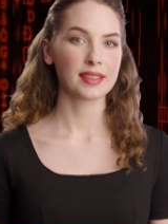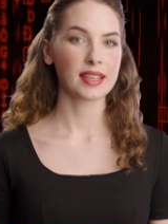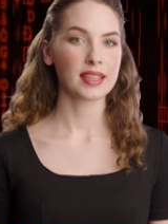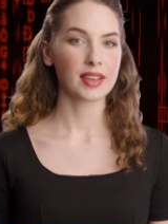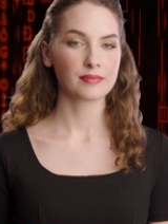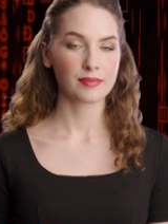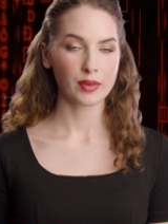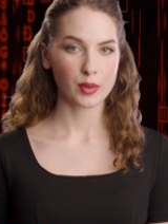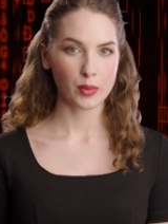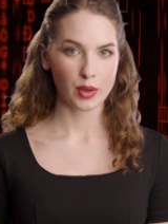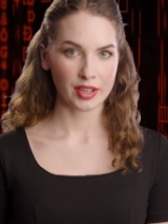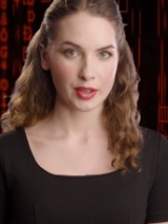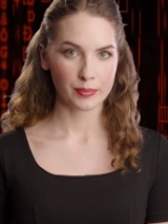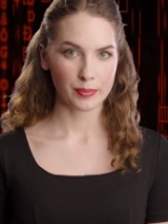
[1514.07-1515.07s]
The shift
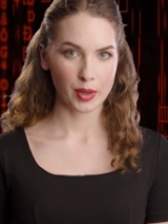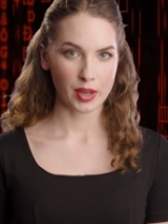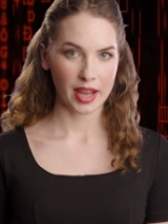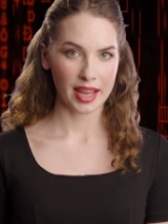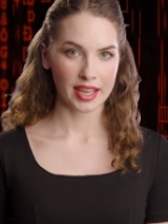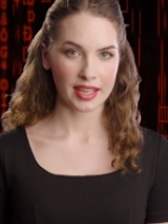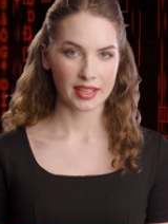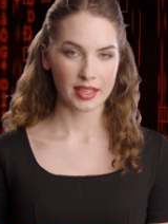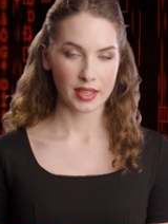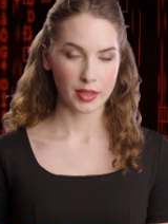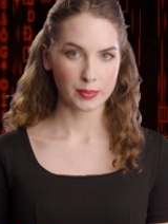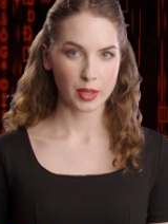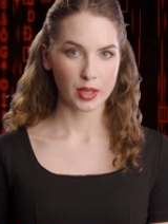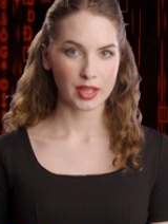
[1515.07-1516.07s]
towards a more
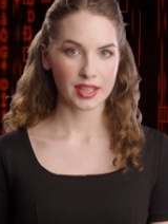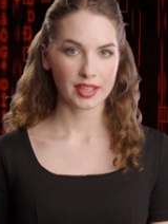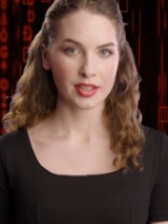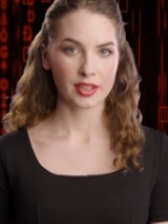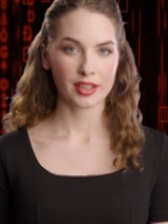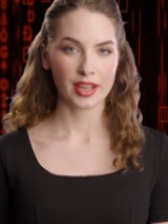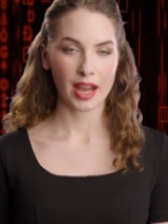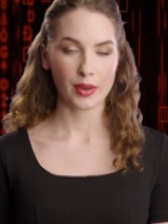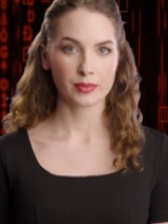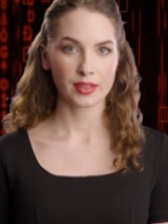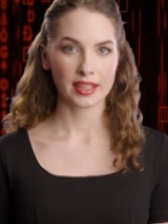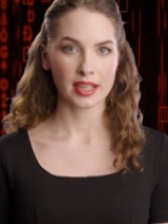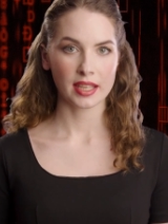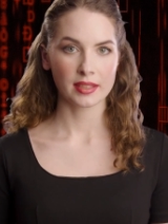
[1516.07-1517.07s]
holistic approach to
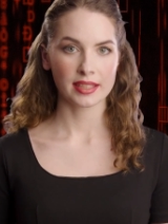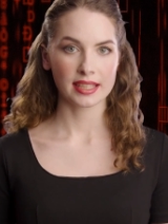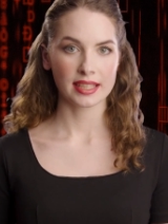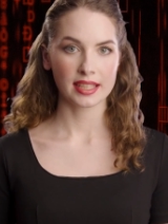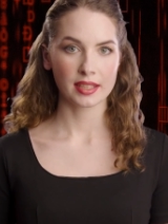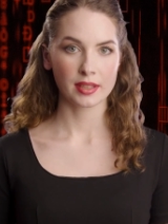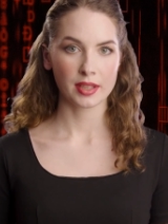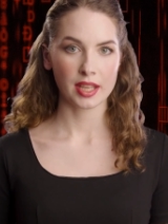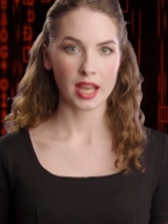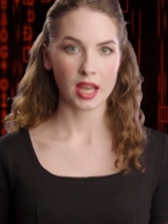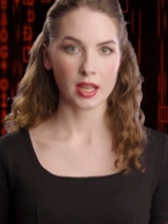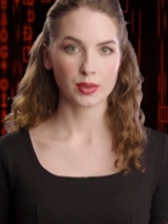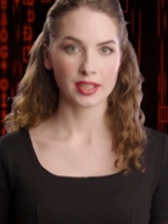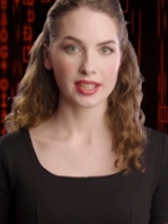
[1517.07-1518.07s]
cybersecurity.
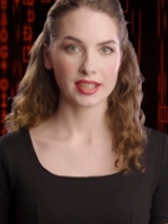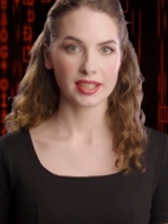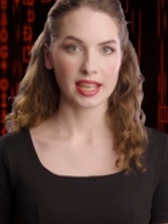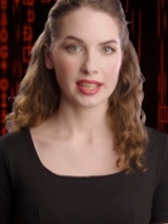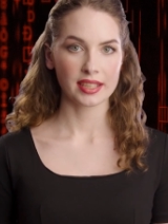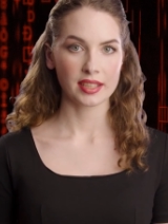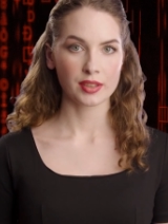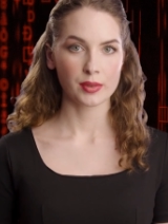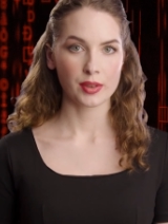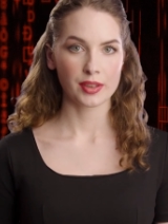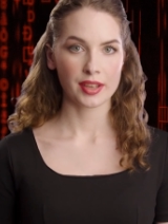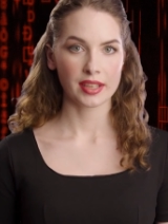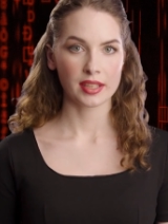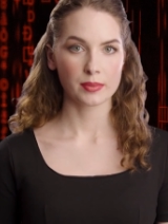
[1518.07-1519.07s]
Organizations will
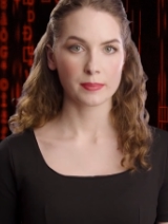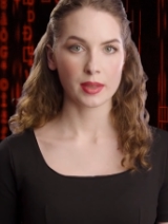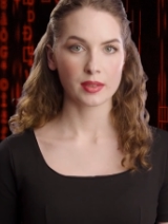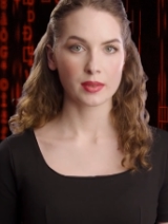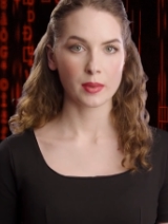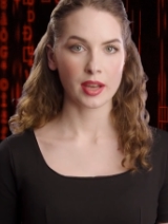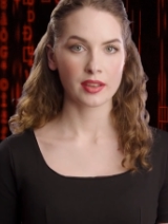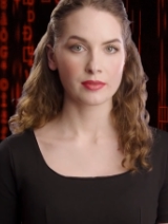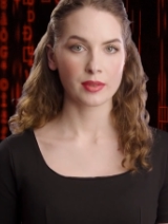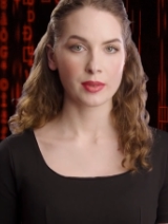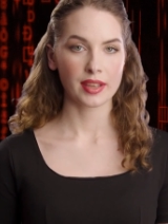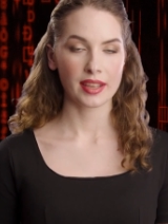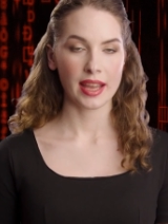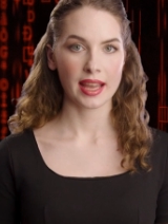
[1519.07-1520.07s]
need to move away
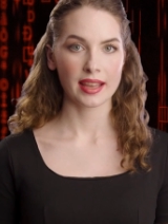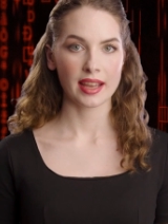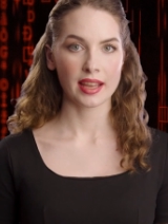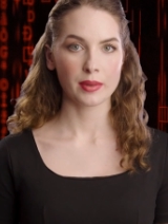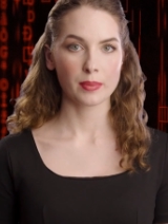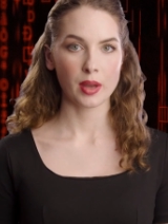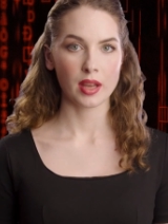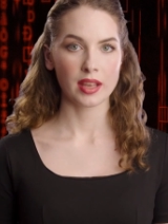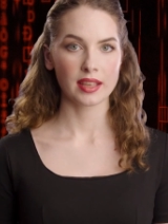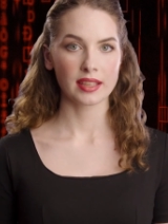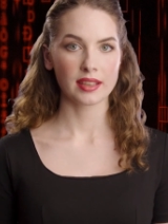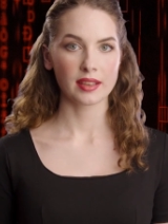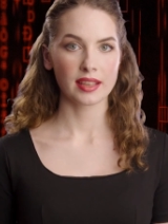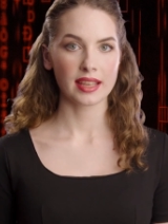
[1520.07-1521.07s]
from a siloed
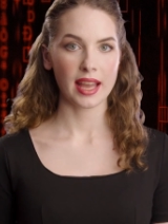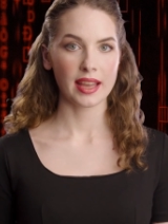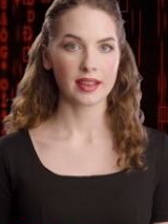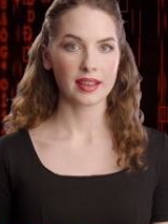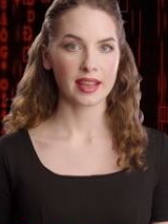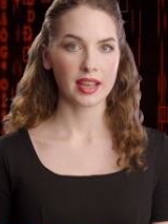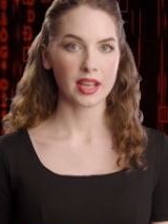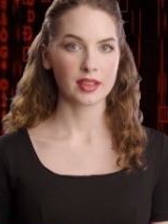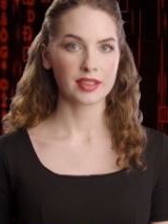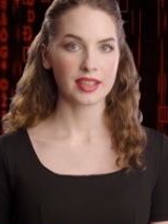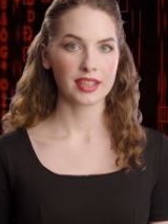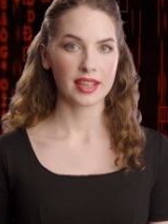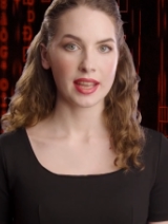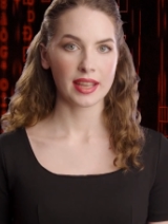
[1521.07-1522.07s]
approach to
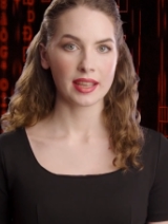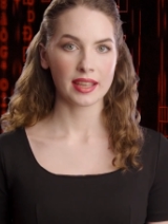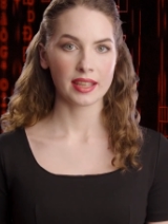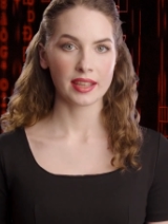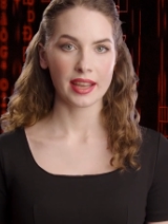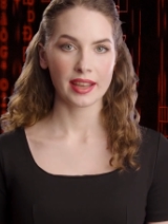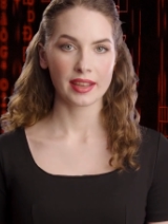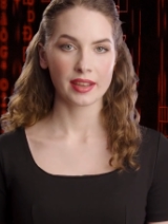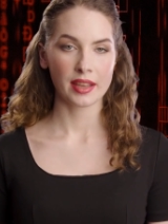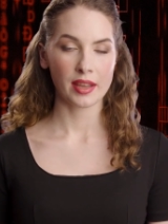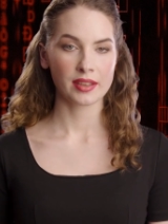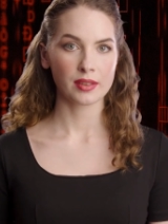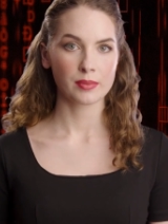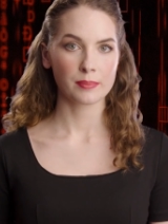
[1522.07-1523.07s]
cybersecurity and instead
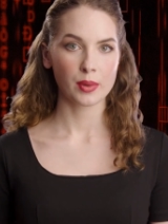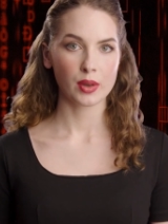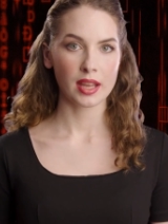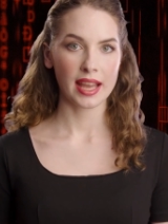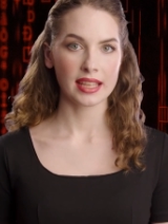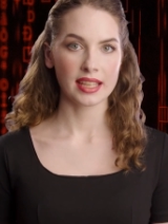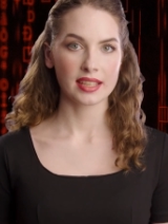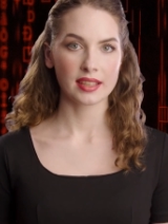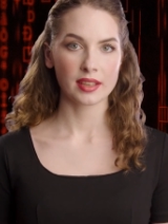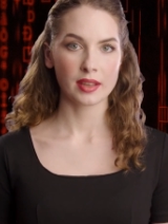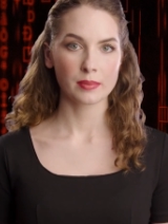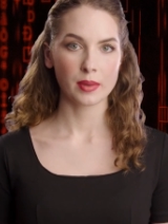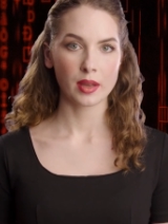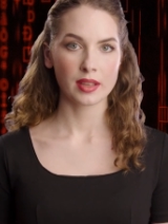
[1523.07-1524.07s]
adopt a more
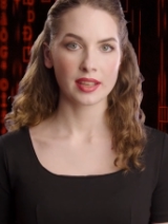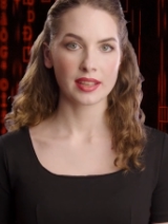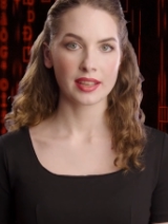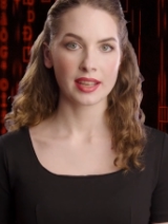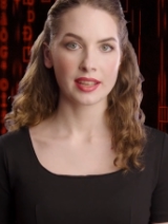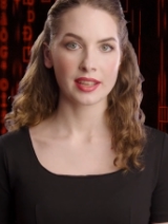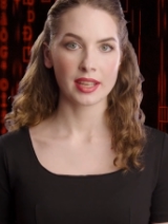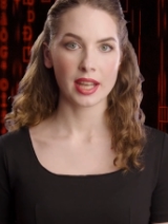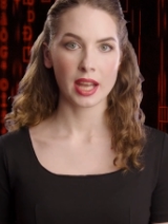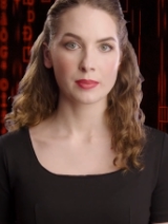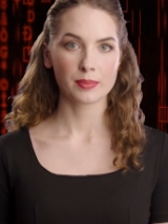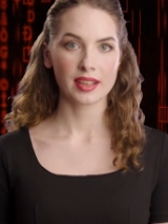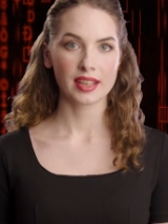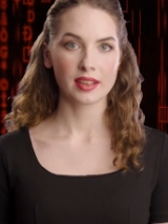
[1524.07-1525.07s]
holistic approach that
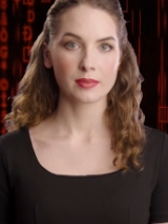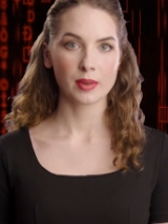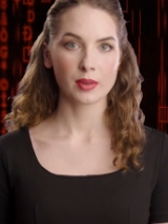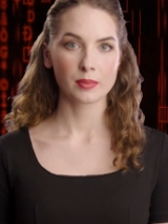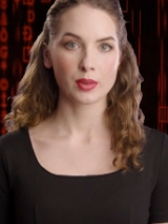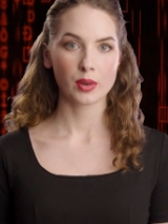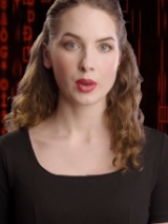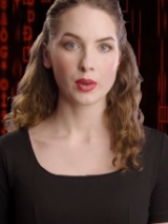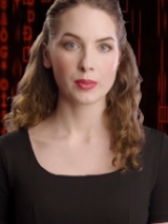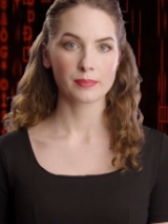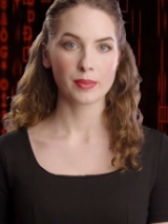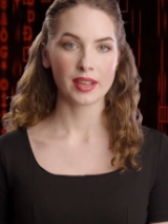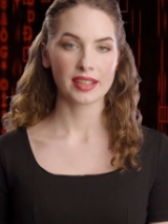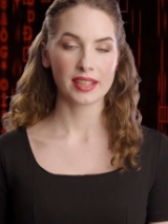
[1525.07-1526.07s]
encompasses people,
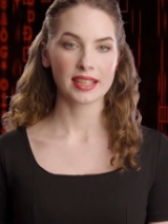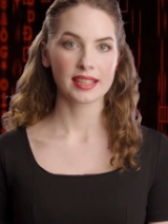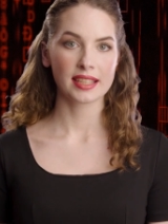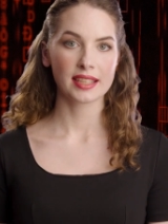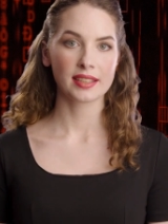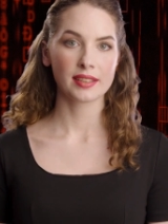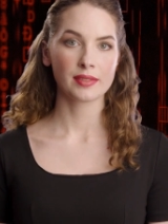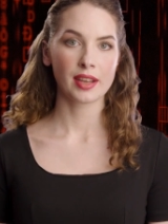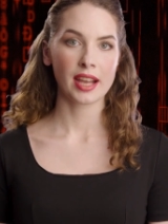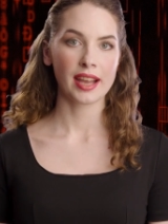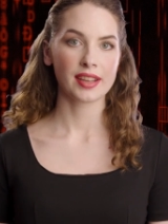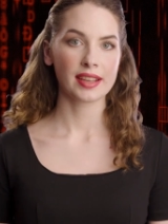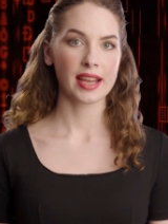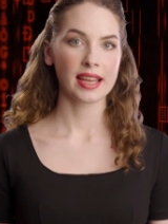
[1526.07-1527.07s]
processes,
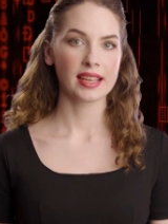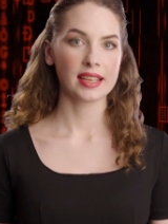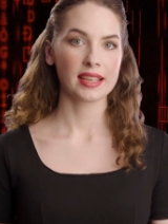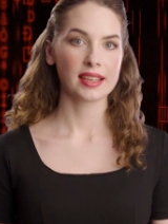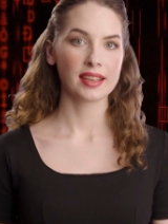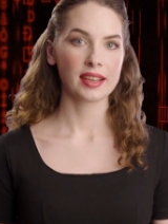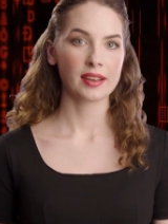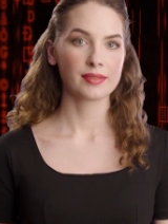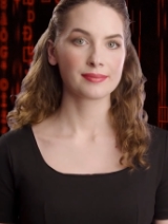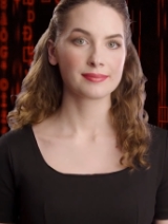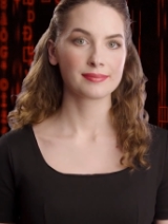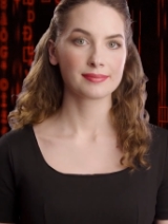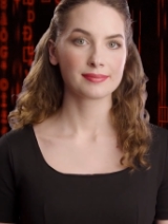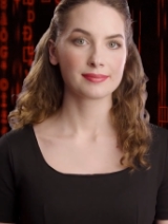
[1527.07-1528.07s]
and technology.